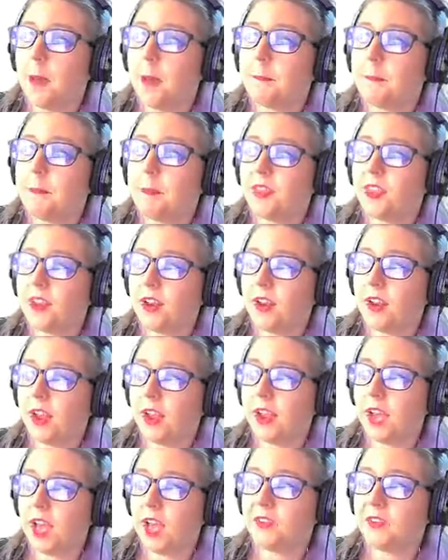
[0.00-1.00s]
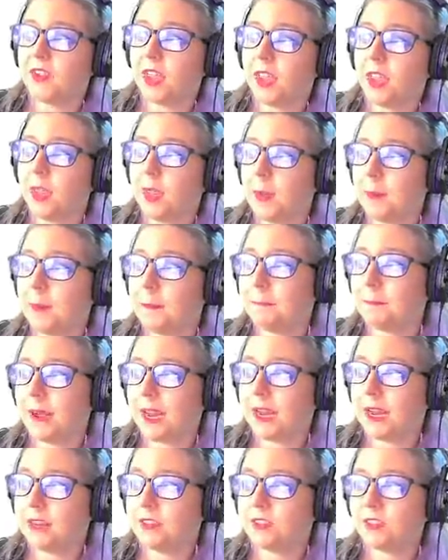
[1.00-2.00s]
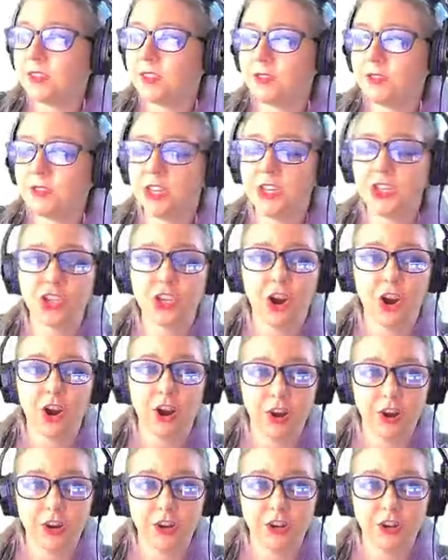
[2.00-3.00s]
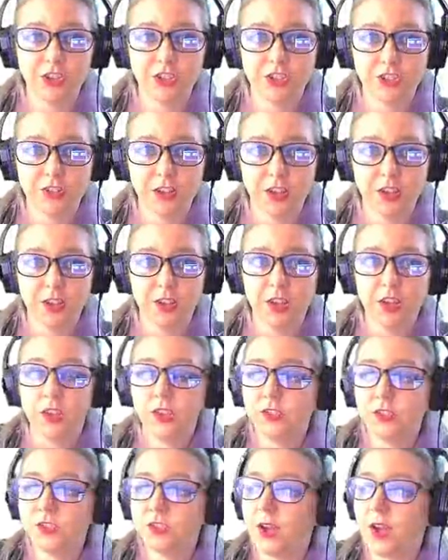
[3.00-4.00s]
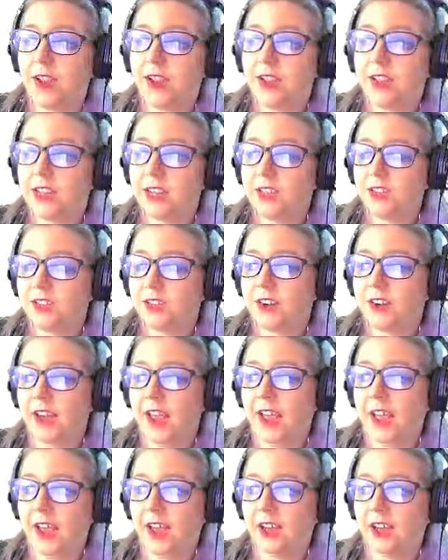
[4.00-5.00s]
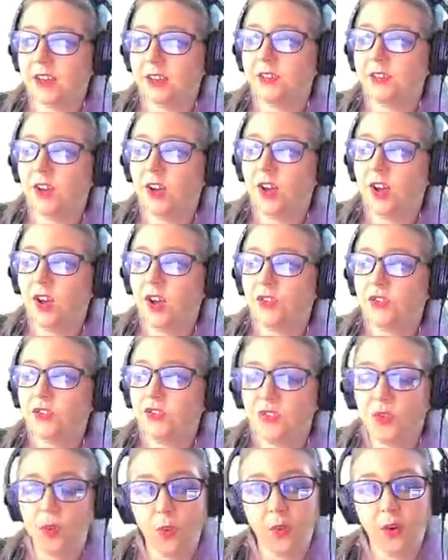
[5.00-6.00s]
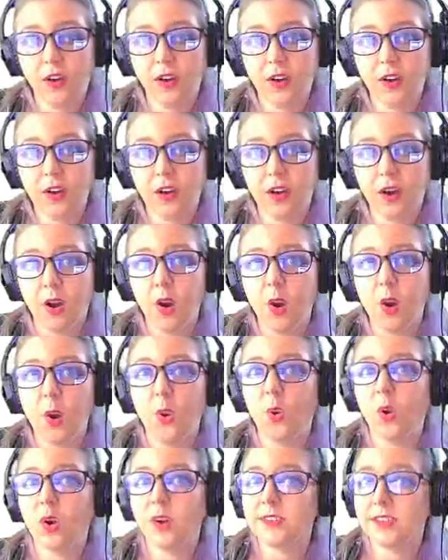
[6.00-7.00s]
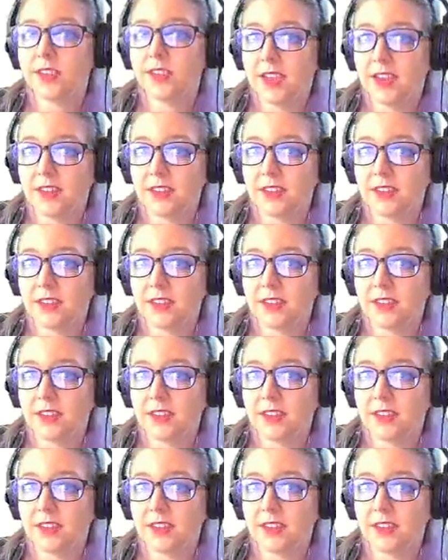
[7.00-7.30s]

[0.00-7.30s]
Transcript: But then I have a -3 charge. So I either have 4 or 10